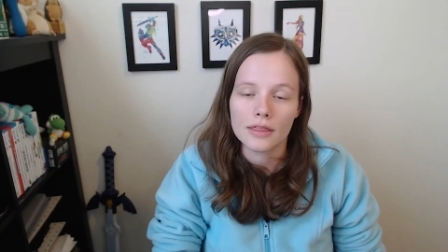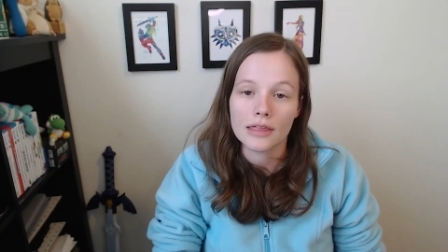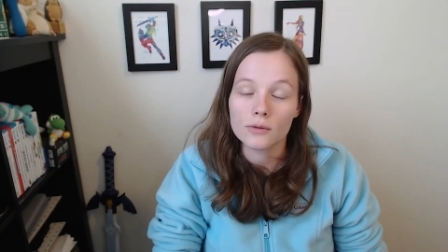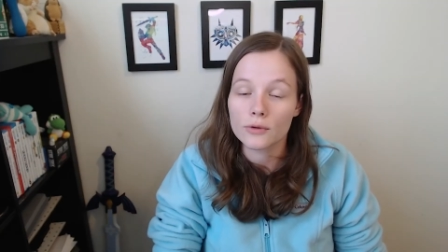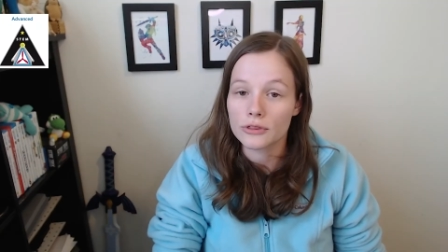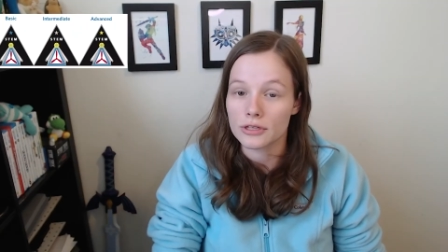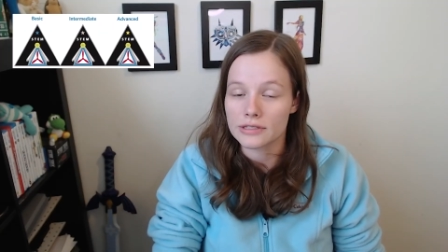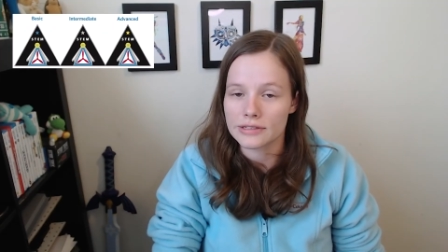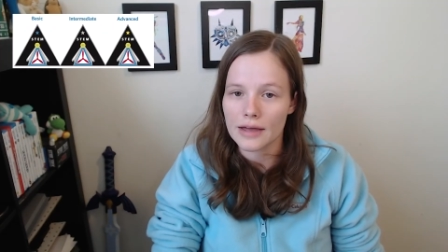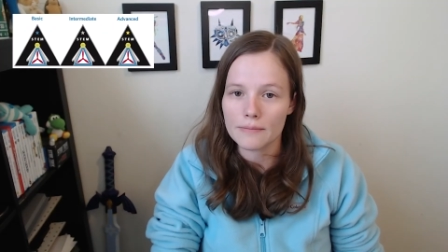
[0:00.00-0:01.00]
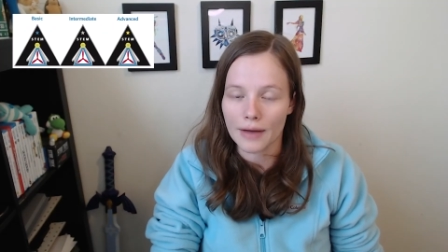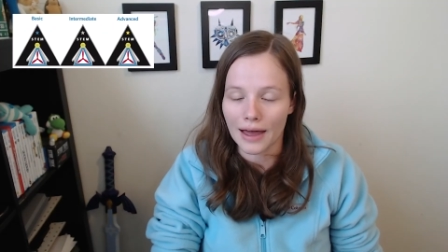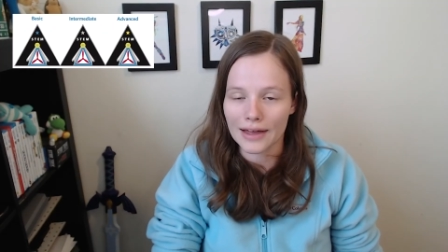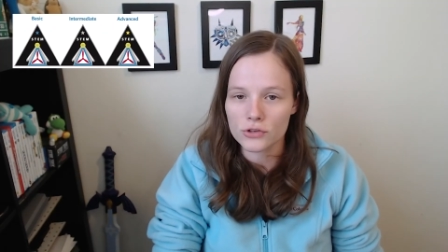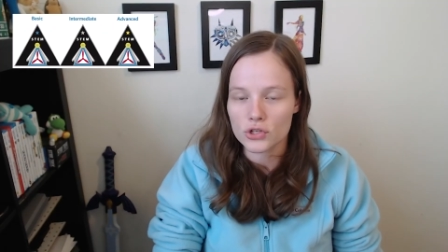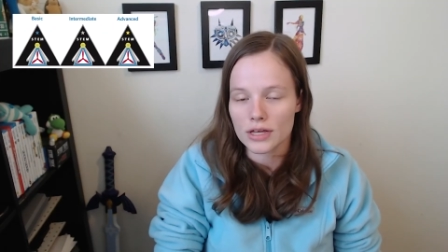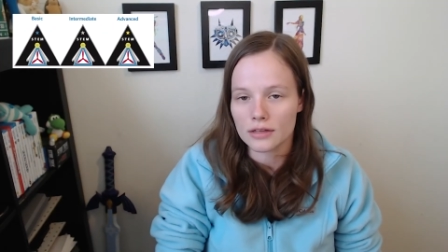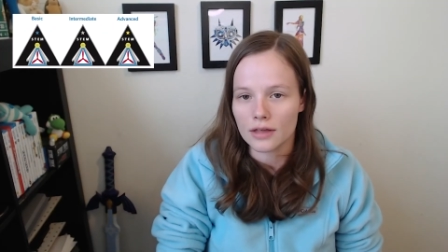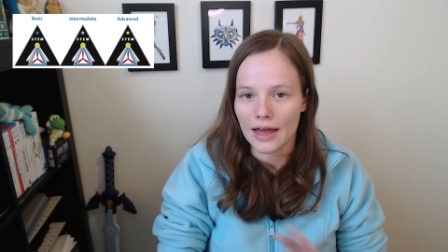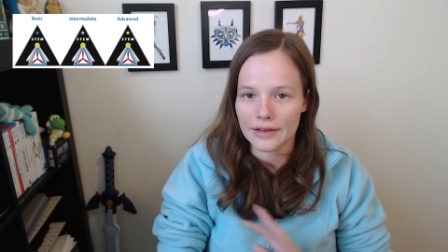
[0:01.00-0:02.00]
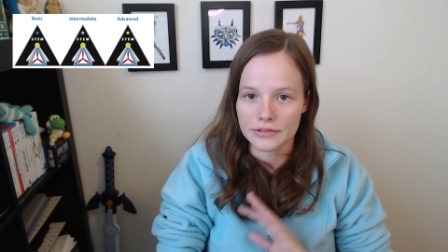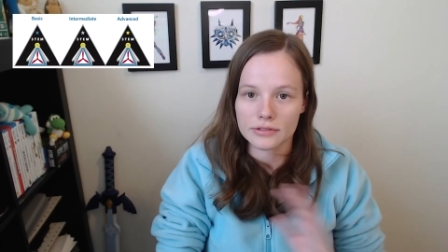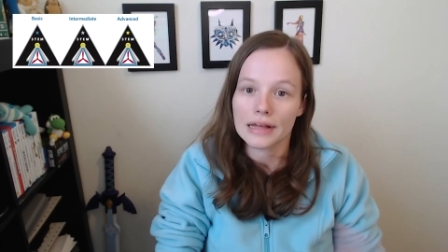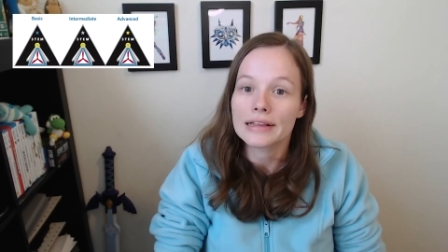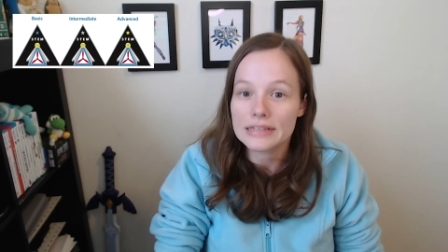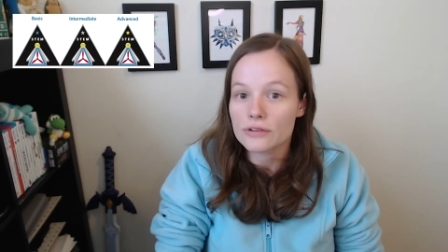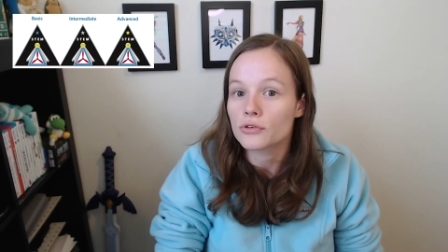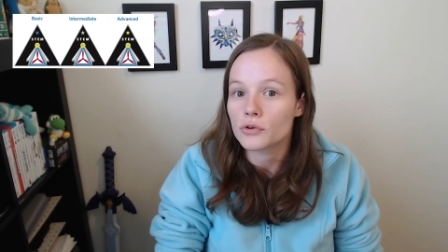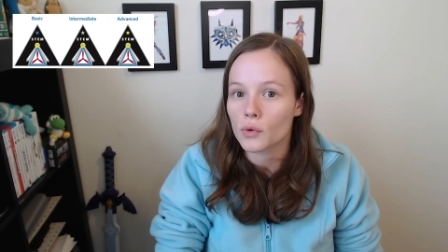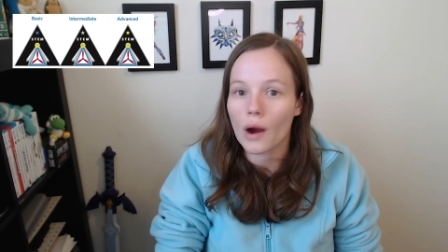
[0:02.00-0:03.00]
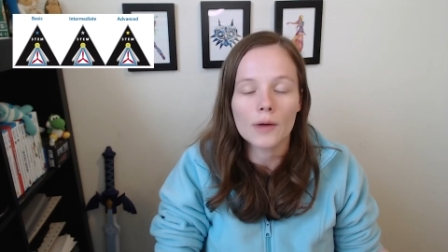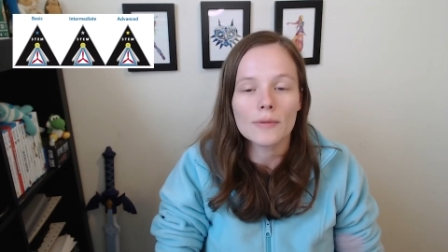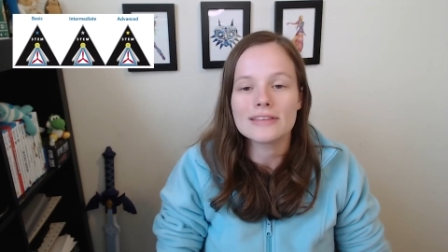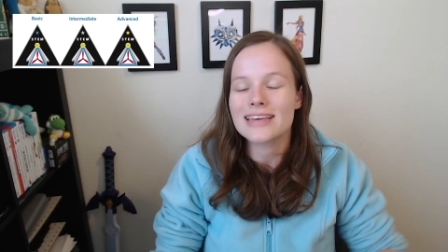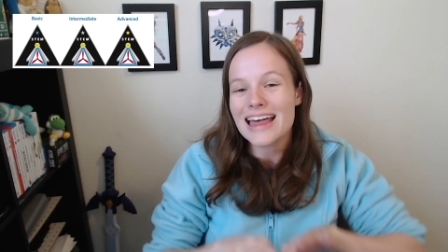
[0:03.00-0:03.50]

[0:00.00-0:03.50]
Then with the STEM badge, it has slightly different requirements.